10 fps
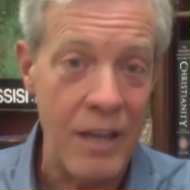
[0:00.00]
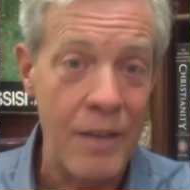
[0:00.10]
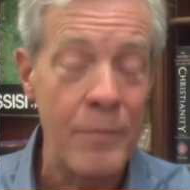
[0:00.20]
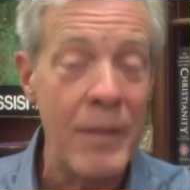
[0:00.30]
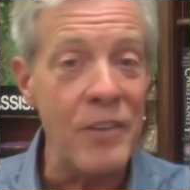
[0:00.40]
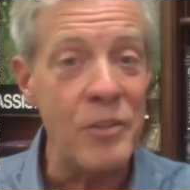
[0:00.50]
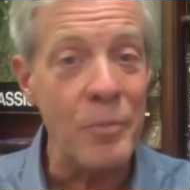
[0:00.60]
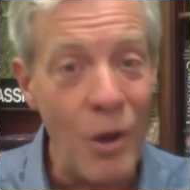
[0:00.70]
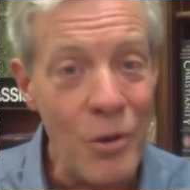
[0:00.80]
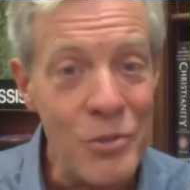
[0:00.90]
As
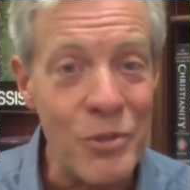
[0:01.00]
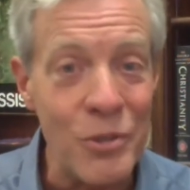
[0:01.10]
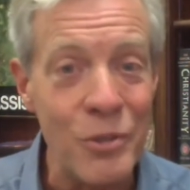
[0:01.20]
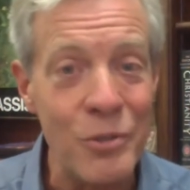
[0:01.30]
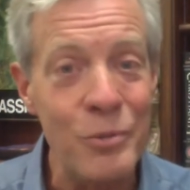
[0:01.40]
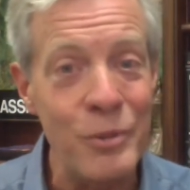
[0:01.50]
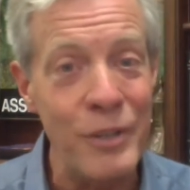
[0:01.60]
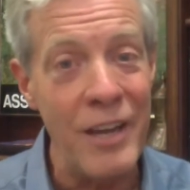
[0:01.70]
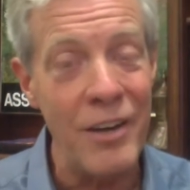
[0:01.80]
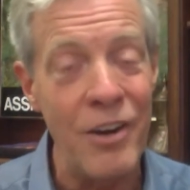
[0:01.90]
opposed to
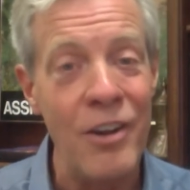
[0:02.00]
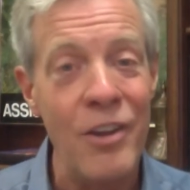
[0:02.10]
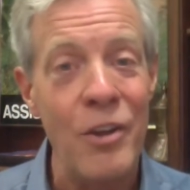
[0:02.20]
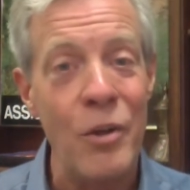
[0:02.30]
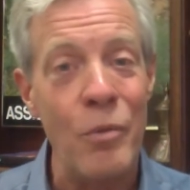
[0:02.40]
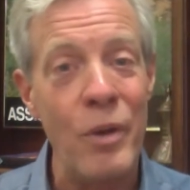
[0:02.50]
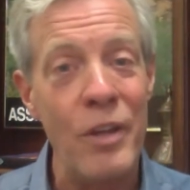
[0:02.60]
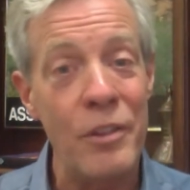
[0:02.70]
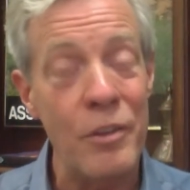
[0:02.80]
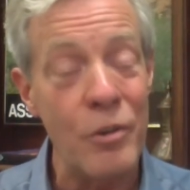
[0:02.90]
later with
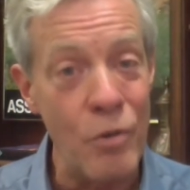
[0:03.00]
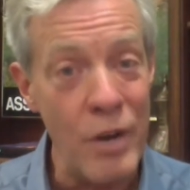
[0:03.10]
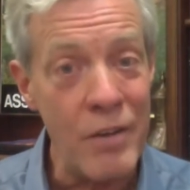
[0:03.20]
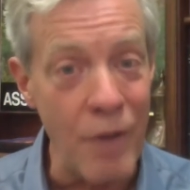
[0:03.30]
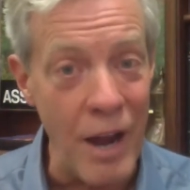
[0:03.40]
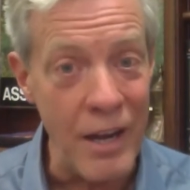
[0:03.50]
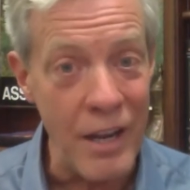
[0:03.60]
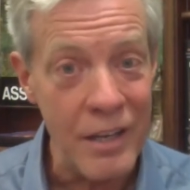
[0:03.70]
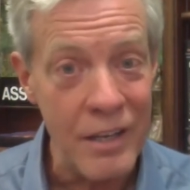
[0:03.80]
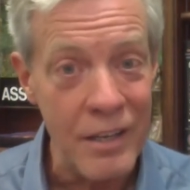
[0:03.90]
Greek writing,
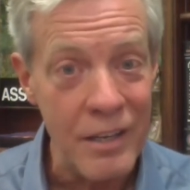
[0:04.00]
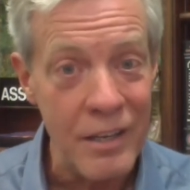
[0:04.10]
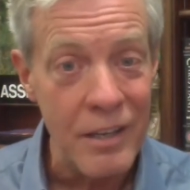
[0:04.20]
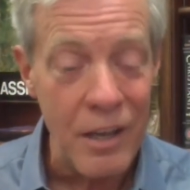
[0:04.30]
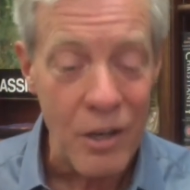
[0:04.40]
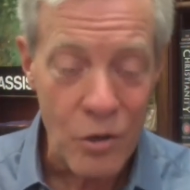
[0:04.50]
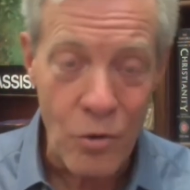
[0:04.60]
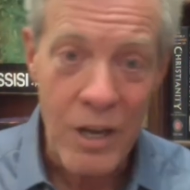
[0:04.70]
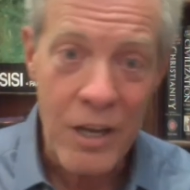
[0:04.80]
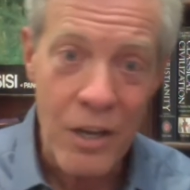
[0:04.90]
Greek
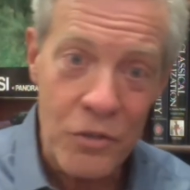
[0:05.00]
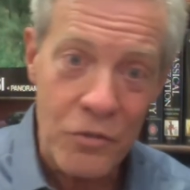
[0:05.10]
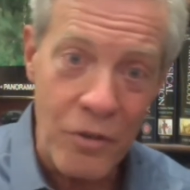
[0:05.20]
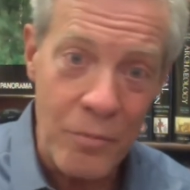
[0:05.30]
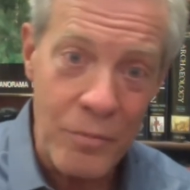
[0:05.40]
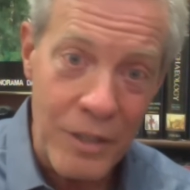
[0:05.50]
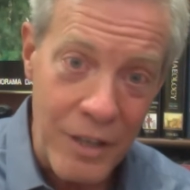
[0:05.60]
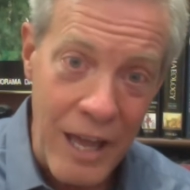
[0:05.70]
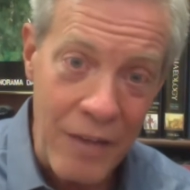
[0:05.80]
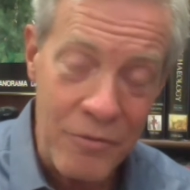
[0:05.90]
goes from
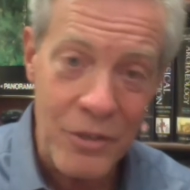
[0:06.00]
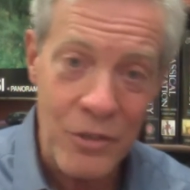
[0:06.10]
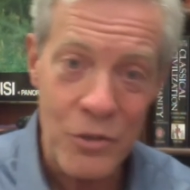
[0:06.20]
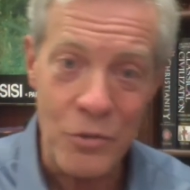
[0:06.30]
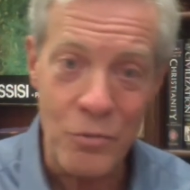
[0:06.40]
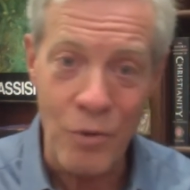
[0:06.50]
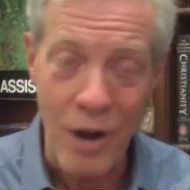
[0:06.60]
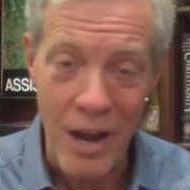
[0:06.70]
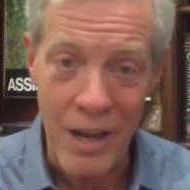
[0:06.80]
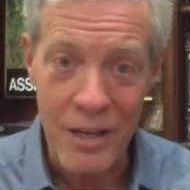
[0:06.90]
left to
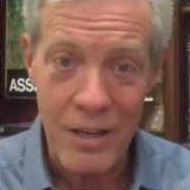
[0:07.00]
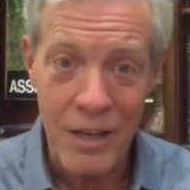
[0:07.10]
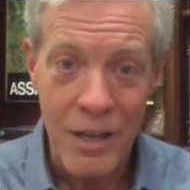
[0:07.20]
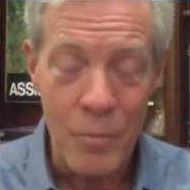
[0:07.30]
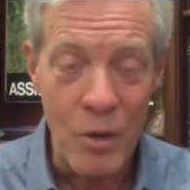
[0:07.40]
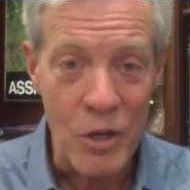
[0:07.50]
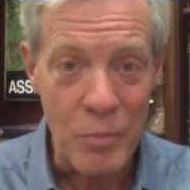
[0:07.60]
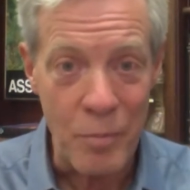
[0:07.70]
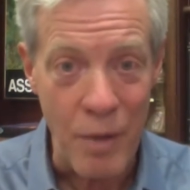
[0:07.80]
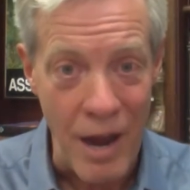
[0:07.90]
right because
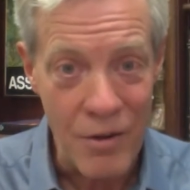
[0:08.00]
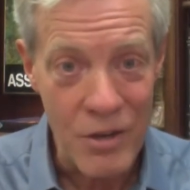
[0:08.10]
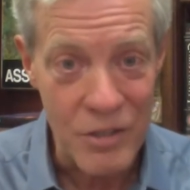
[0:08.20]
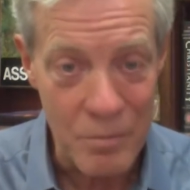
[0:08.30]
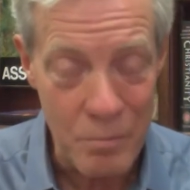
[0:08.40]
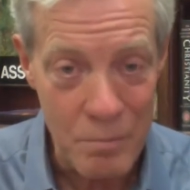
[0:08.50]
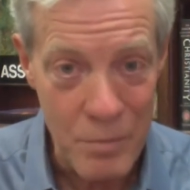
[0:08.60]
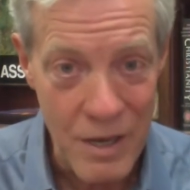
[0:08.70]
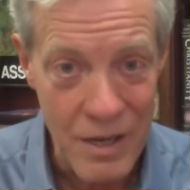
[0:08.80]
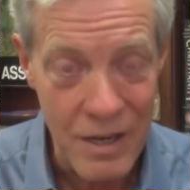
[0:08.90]
papyrus had
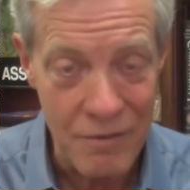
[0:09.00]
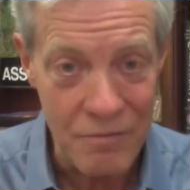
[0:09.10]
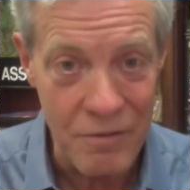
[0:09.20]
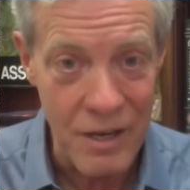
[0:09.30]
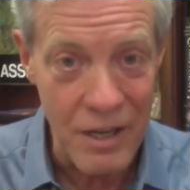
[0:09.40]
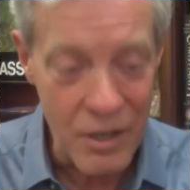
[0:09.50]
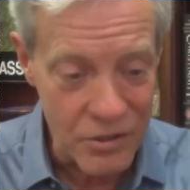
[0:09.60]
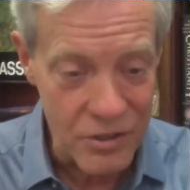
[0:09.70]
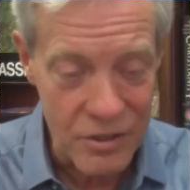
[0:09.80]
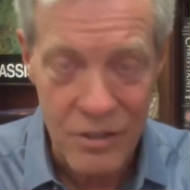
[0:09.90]
been invented, a
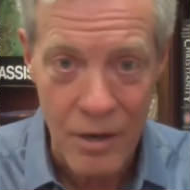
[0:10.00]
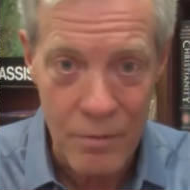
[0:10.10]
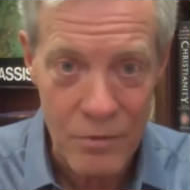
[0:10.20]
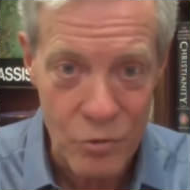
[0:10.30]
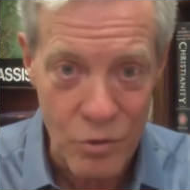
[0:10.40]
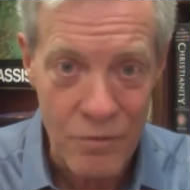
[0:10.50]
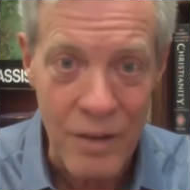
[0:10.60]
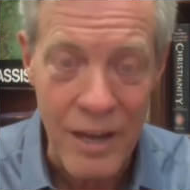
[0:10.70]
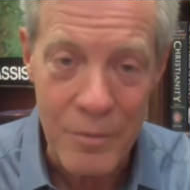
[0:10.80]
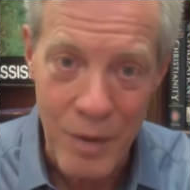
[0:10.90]
sort of like
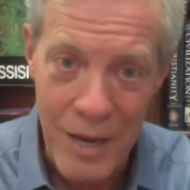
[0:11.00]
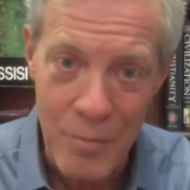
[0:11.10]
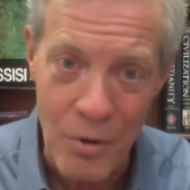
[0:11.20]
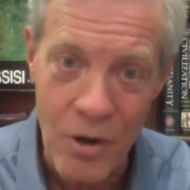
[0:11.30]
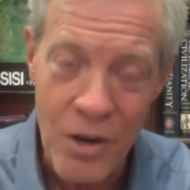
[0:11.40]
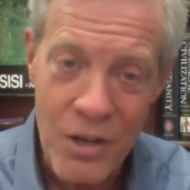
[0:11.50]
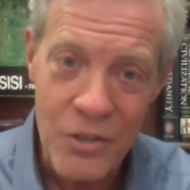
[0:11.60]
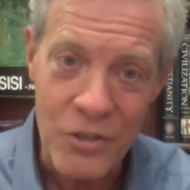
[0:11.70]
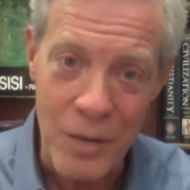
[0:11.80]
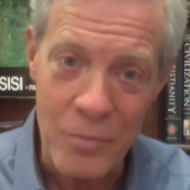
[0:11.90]
paper
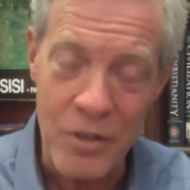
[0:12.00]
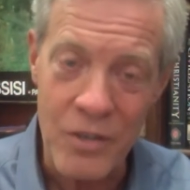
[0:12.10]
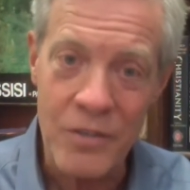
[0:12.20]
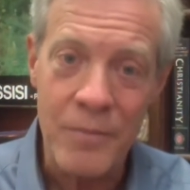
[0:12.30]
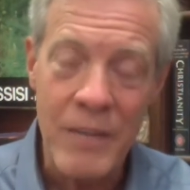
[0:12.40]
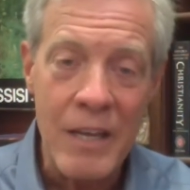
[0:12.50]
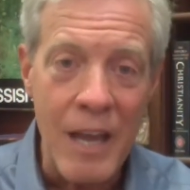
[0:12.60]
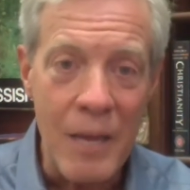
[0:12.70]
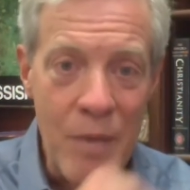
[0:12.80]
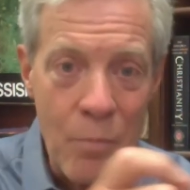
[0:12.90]
substance, and
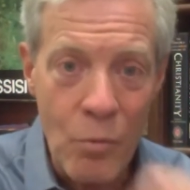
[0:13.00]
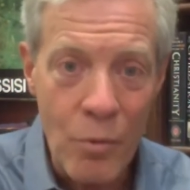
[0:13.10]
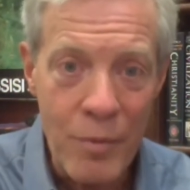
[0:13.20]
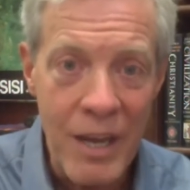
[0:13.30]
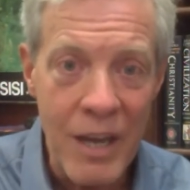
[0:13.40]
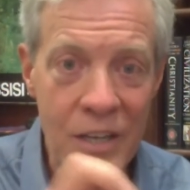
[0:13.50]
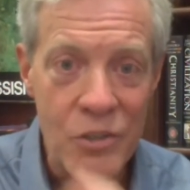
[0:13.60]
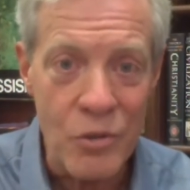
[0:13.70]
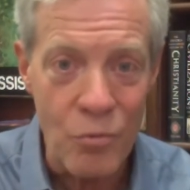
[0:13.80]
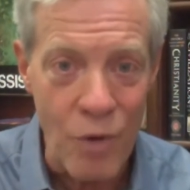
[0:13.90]
people were beginning to
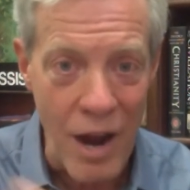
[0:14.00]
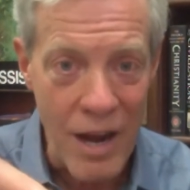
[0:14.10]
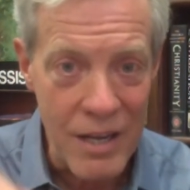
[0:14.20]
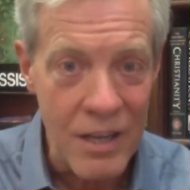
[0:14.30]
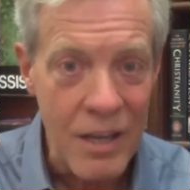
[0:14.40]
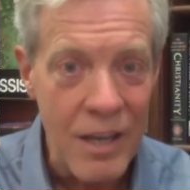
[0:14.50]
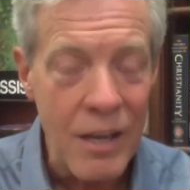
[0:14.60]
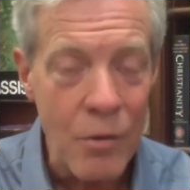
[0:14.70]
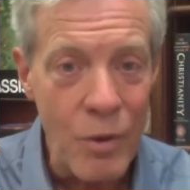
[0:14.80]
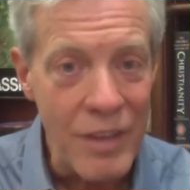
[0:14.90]
write with
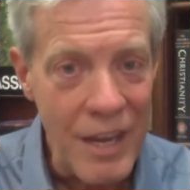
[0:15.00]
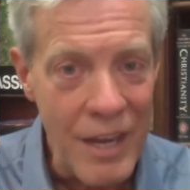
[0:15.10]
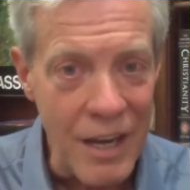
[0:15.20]
ink.